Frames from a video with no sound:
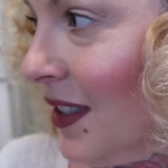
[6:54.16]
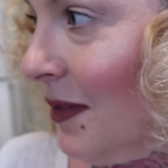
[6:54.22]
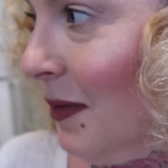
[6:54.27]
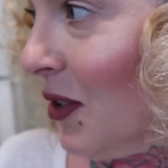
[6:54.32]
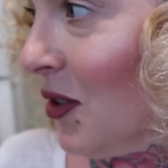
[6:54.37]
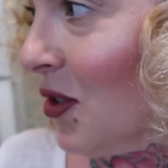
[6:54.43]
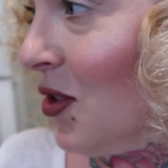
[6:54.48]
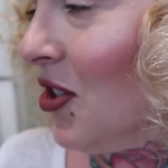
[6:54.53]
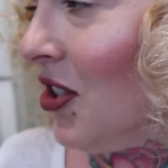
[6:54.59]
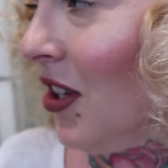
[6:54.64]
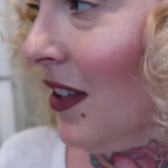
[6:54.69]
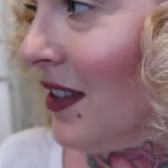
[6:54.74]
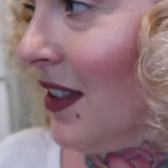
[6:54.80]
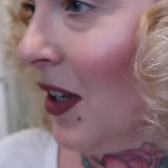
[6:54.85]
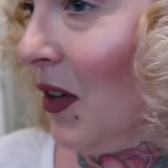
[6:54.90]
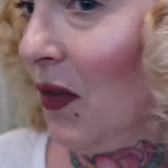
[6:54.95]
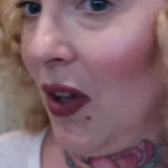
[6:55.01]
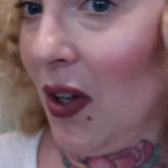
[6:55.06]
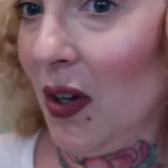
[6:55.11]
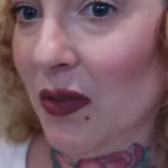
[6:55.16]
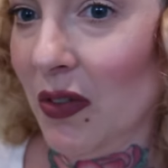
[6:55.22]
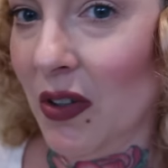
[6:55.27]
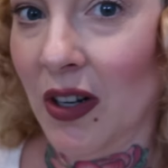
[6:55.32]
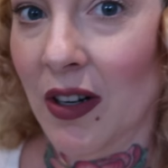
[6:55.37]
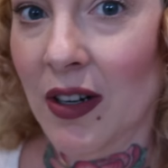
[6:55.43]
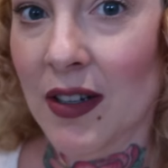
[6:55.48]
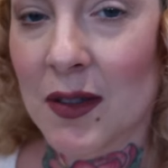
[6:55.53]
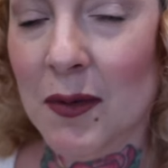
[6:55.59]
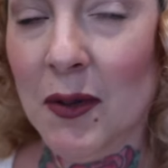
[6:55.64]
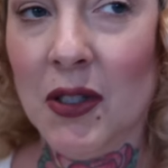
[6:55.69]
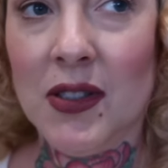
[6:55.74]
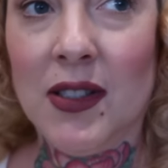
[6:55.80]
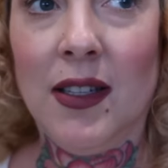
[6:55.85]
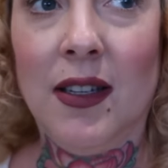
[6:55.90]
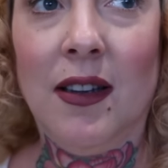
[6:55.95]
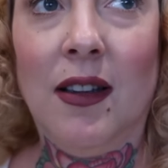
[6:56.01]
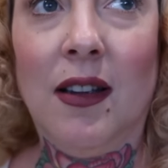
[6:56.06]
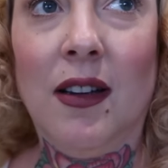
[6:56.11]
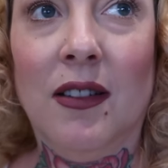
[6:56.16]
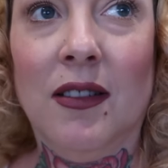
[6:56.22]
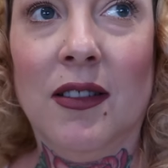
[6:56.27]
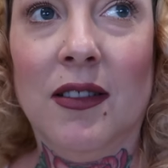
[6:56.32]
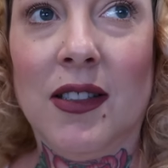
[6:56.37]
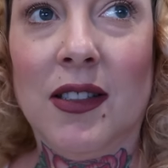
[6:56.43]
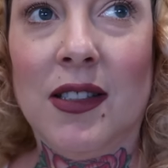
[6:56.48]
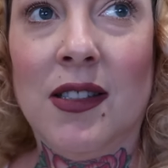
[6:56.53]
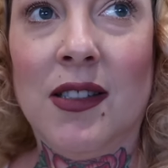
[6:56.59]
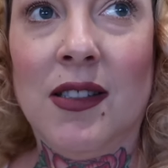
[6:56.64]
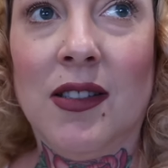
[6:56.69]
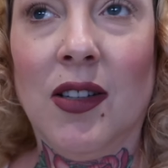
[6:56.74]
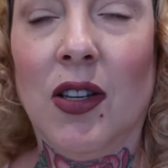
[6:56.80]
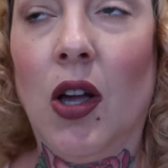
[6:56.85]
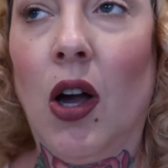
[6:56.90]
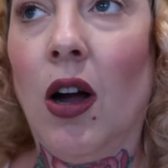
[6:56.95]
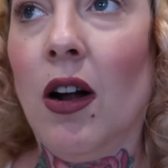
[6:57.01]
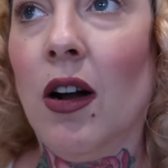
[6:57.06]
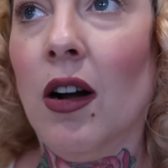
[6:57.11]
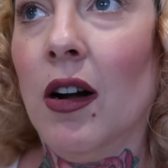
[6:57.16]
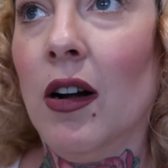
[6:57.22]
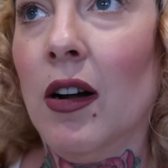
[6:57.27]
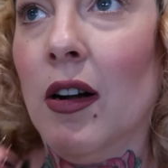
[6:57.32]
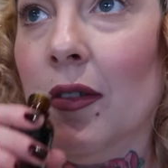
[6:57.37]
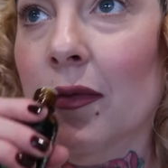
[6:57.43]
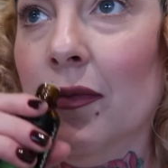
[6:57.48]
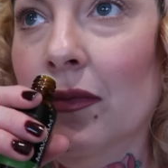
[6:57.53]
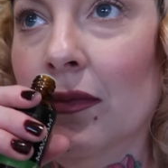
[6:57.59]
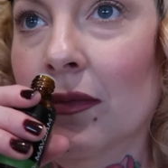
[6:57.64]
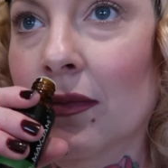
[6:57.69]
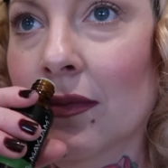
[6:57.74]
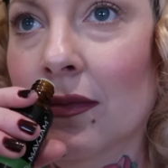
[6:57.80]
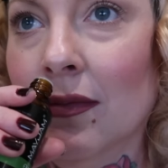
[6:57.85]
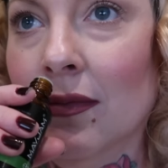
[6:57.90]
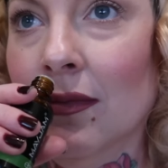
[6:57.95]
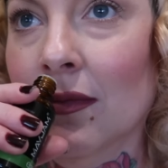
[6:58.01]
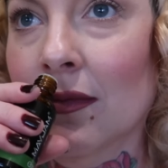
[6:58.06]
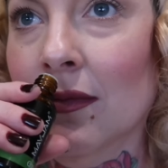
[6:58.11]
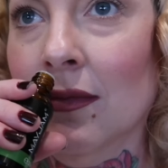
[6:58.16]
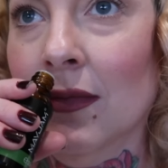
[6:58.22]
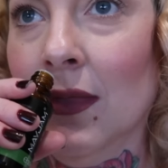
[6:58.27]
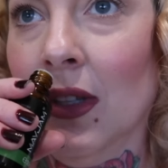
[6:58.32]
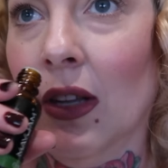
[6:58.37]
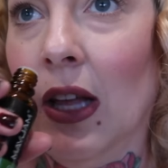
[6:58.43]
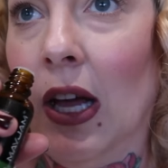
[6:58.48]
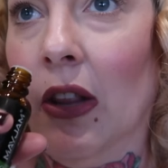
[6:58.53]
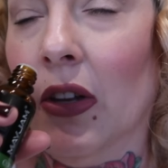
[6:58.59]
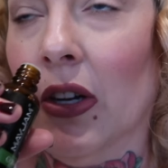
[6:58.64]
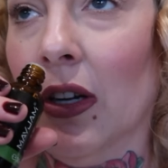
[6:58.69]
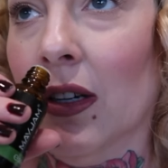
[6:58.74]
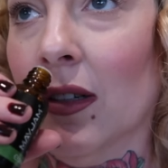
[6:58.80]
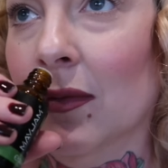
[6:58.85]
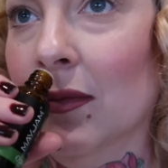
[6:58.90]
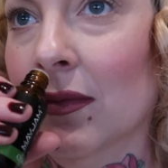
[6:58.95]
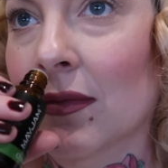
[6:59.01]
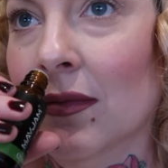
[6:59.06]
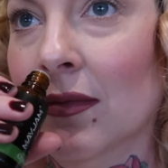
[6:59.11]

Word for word: smells just like vetiver. It smells like cigar leather.